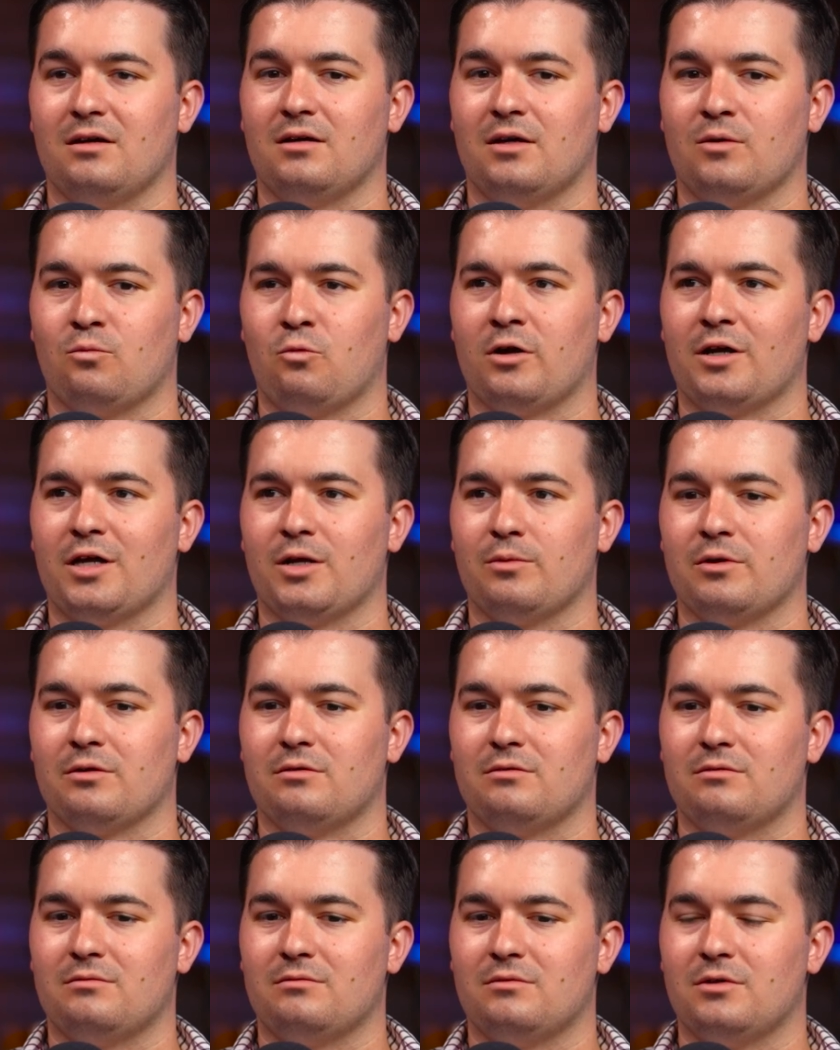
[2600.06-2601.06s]
and working with
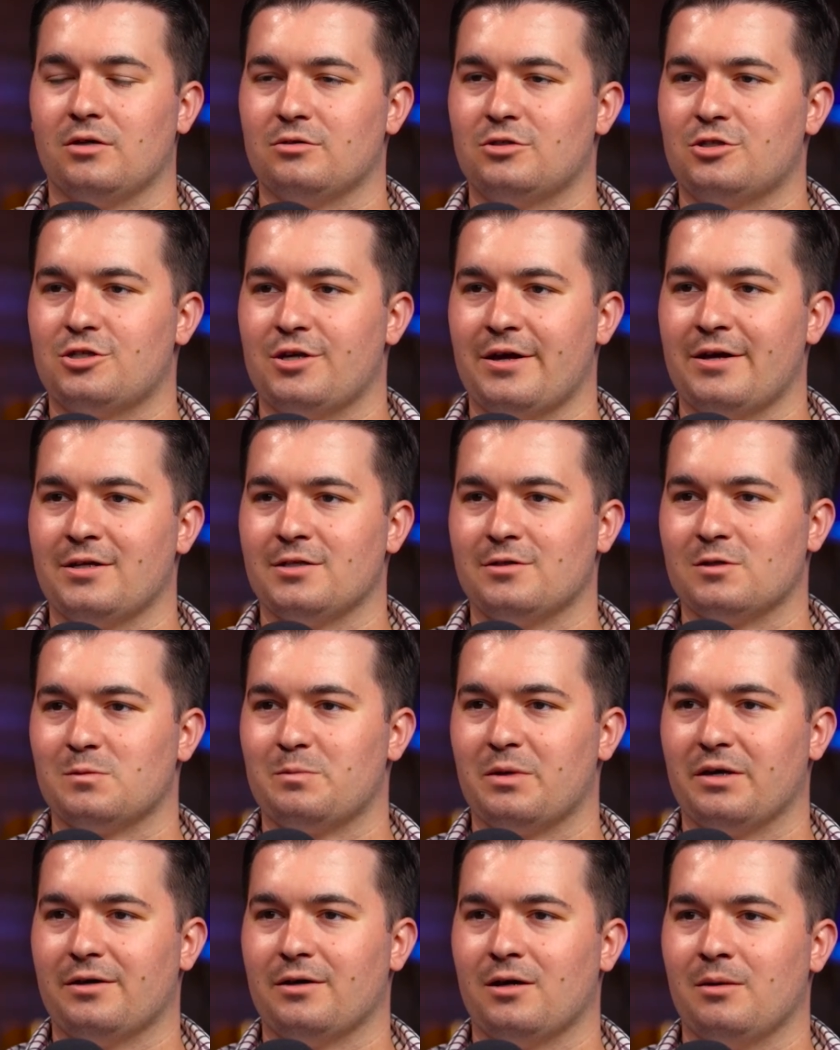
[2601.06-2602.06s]
those chains, those
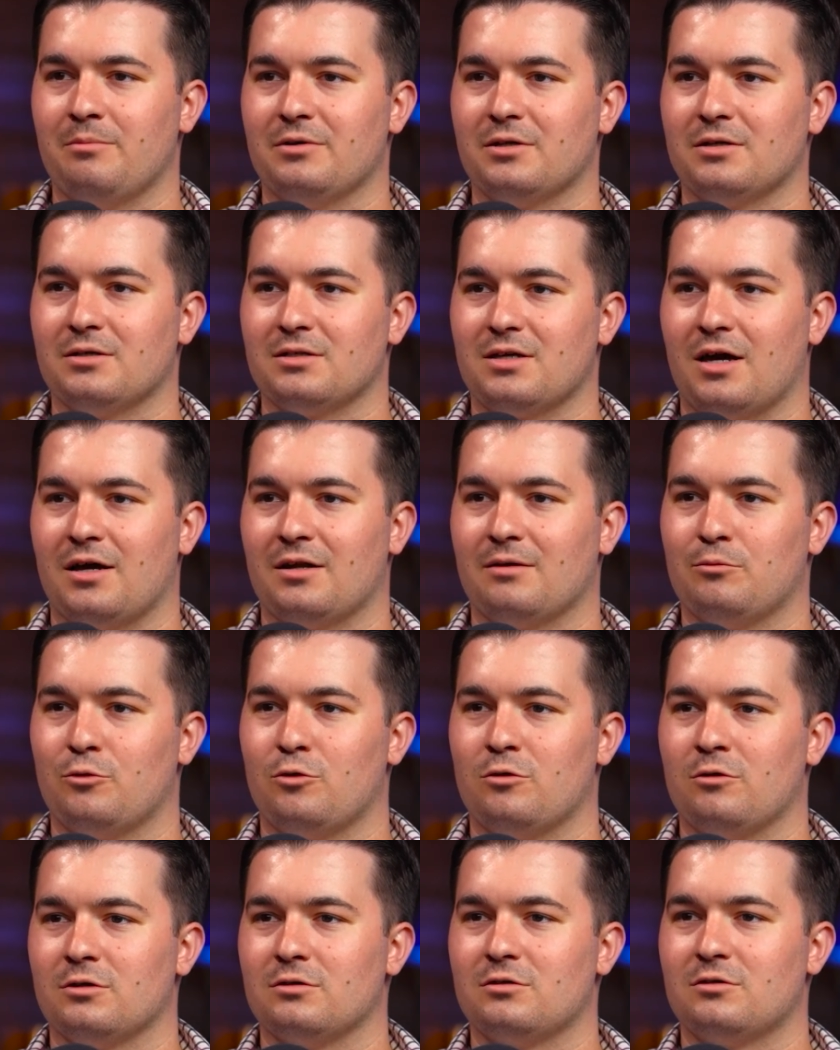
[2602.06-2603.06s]
big companies, kind of
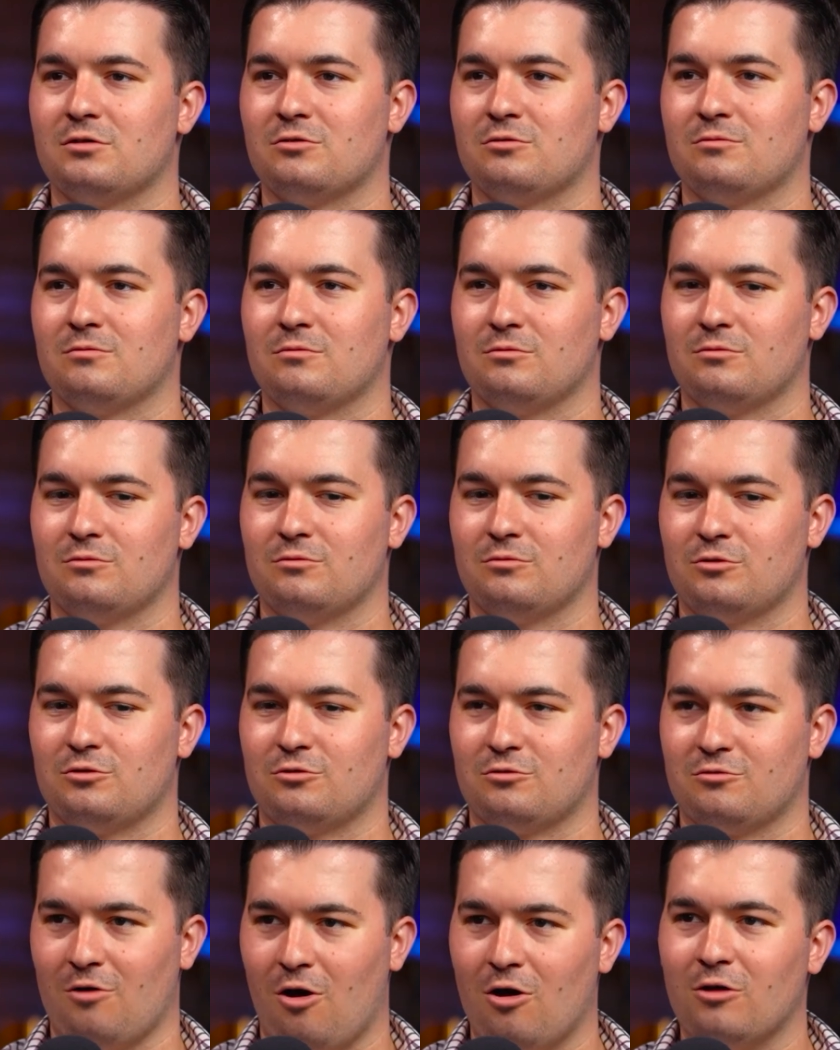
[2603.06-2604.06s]
more
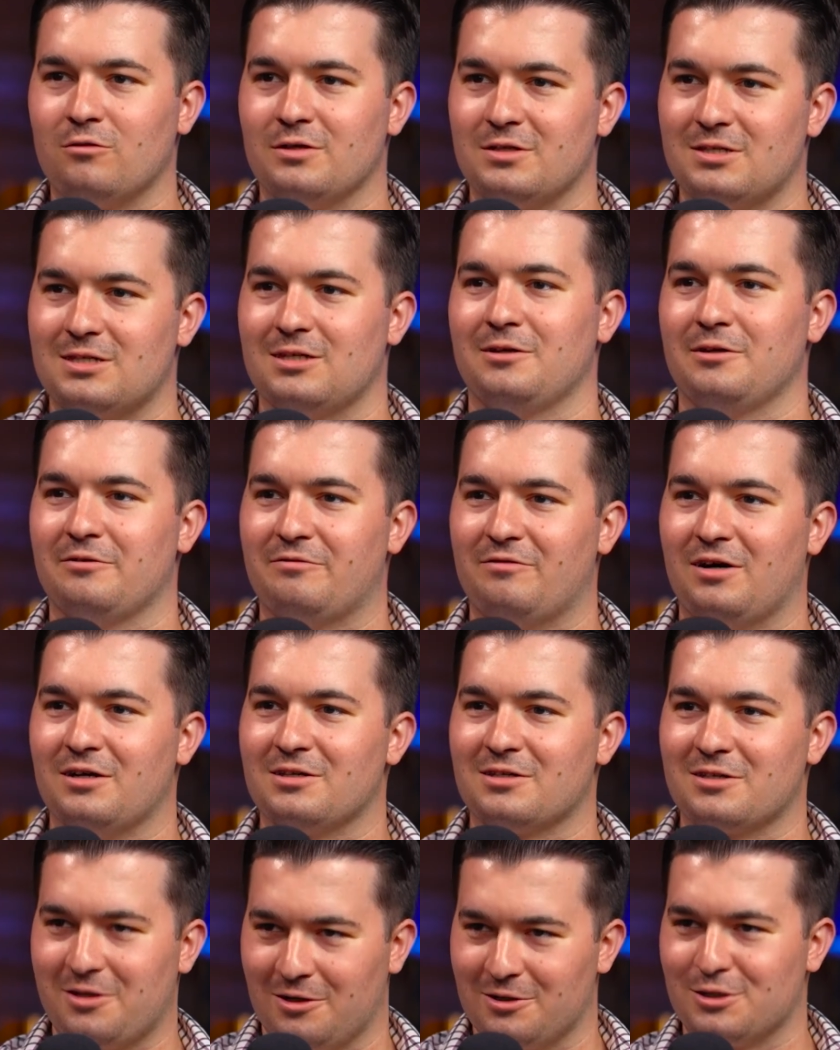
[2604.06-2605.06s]
strongly
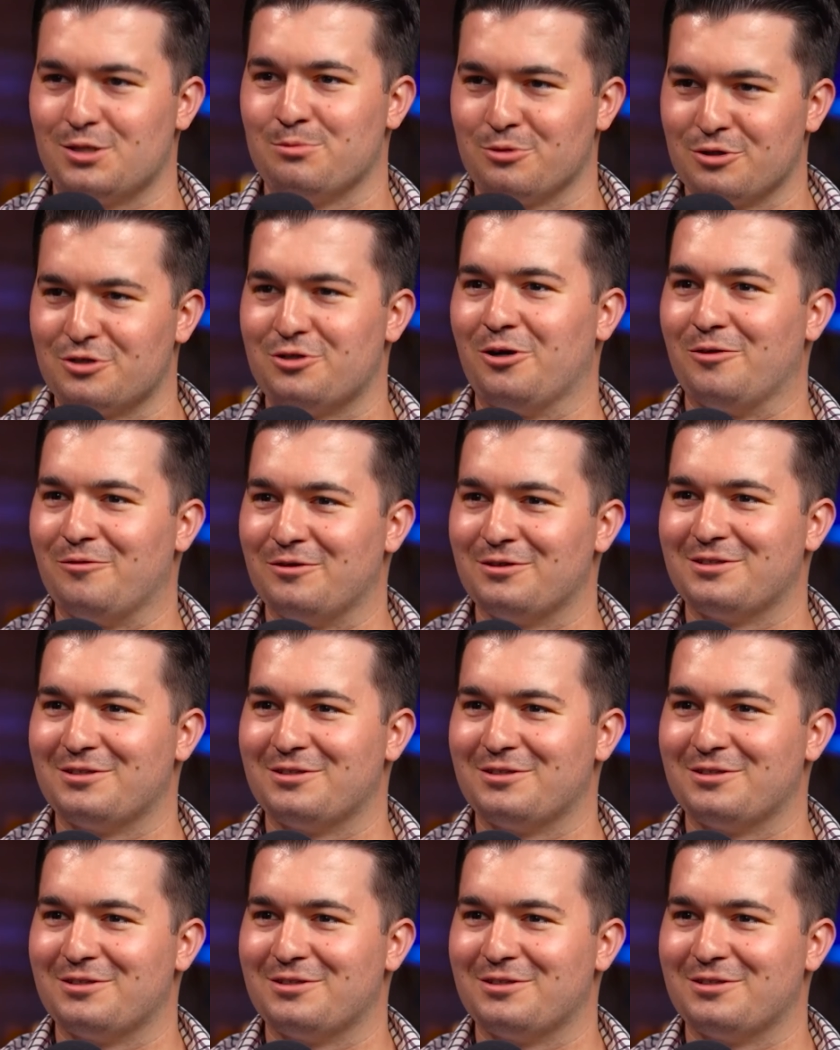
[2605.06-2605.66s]
solidifies customer service.